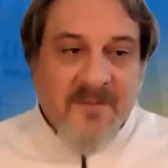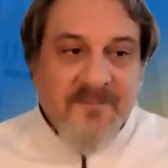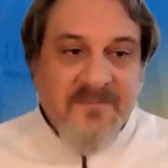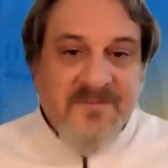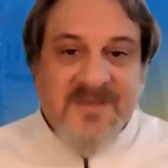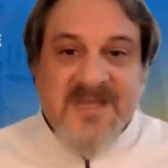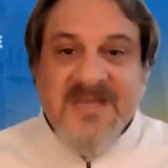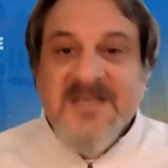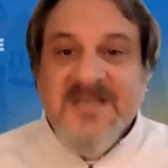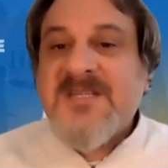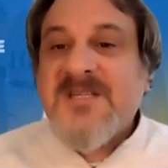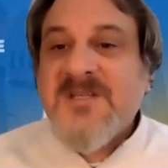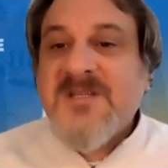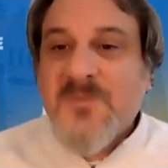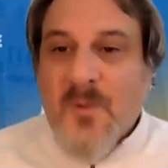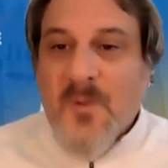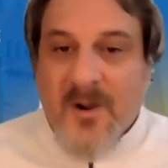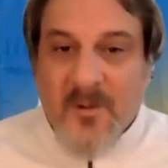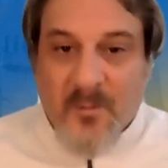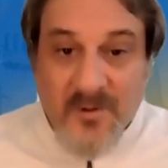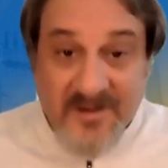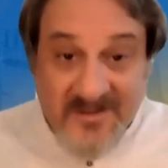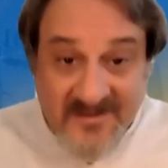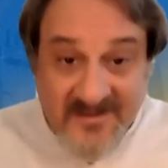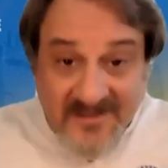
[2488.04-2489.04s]
This is where
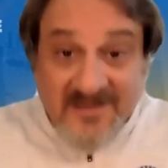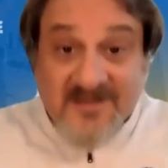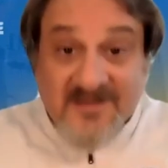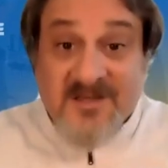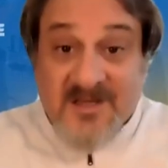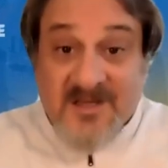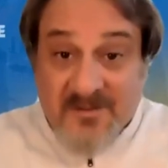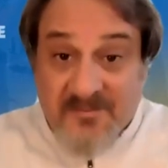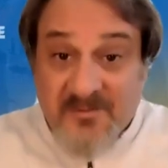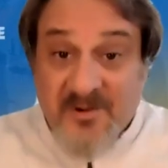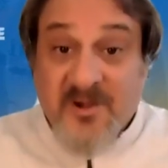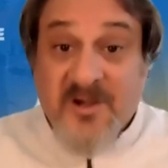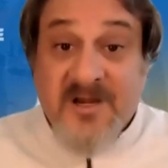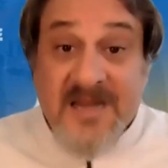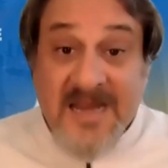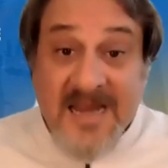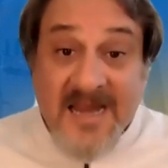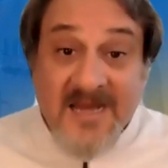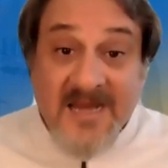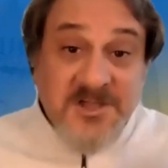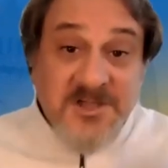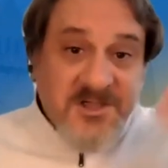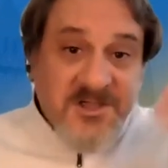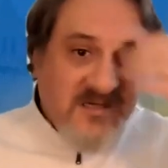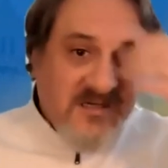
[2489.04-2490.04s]
we think the
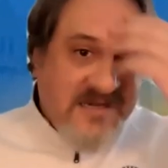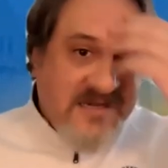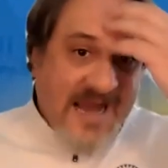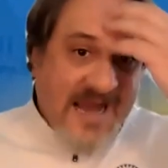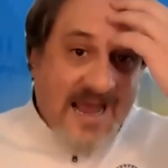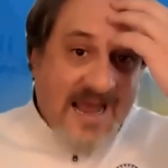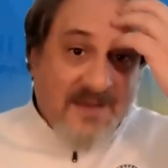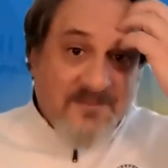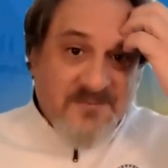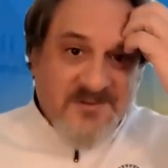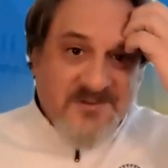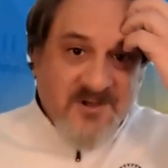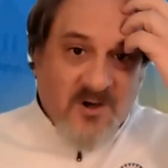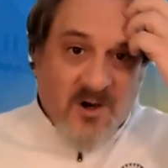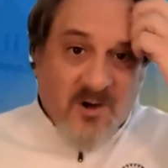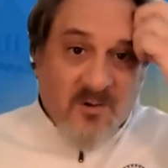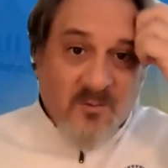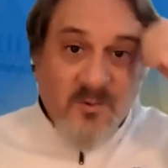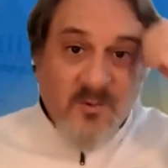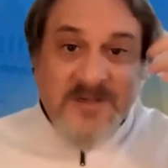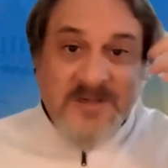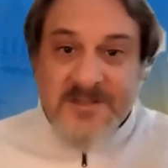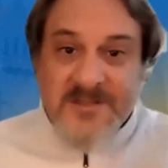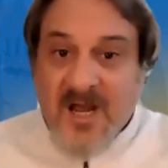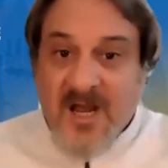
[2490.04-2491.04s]
communication gaps are.
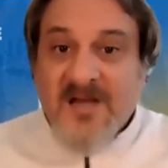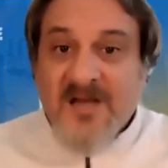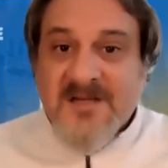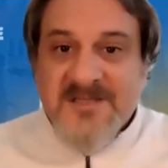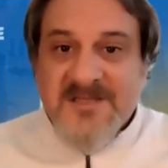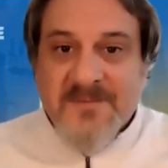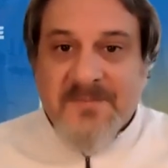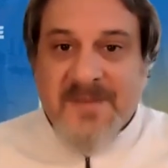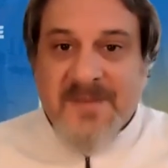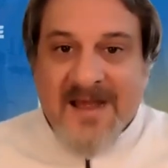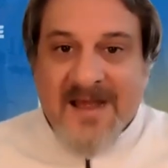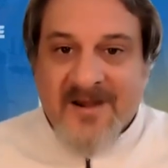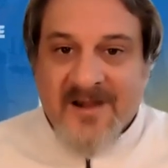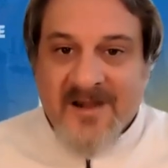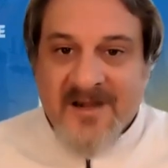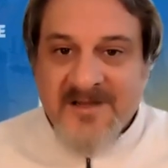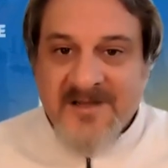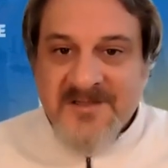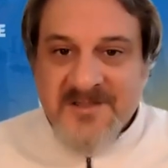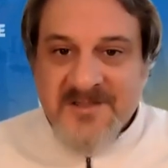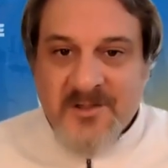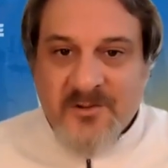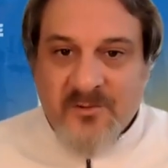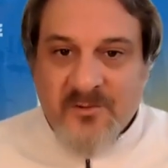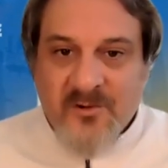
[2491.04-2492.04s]
We talked about it
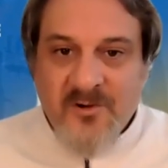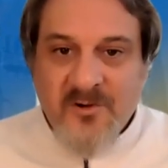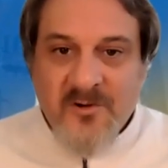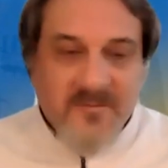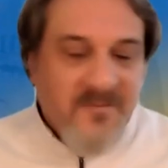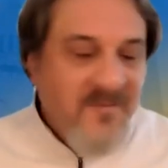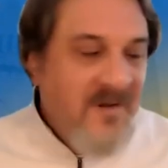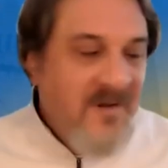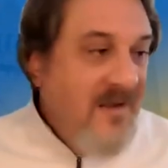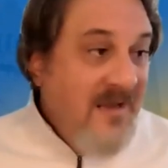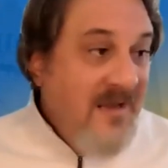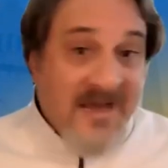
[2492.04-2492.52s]
as a group.